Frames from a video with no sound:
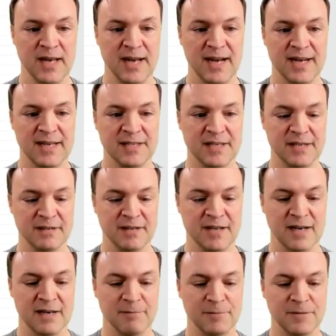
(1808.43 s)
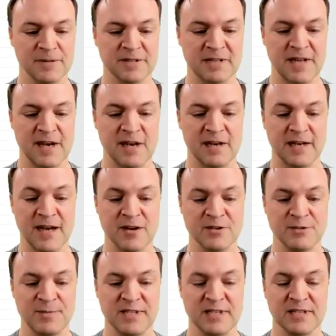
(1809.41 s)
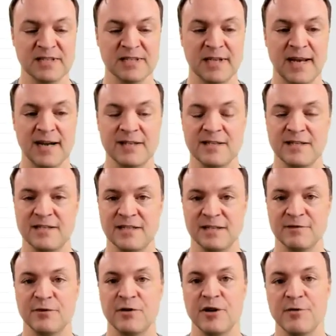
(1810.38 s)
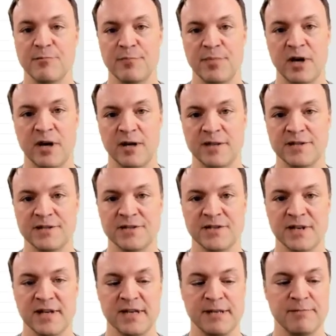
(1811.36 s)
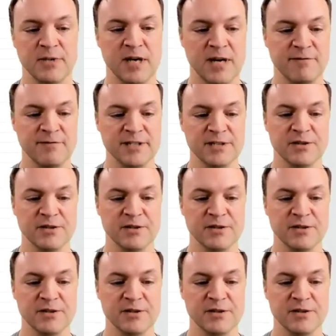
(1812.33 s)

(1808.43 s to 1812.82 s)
is it allows me to select different parts of it.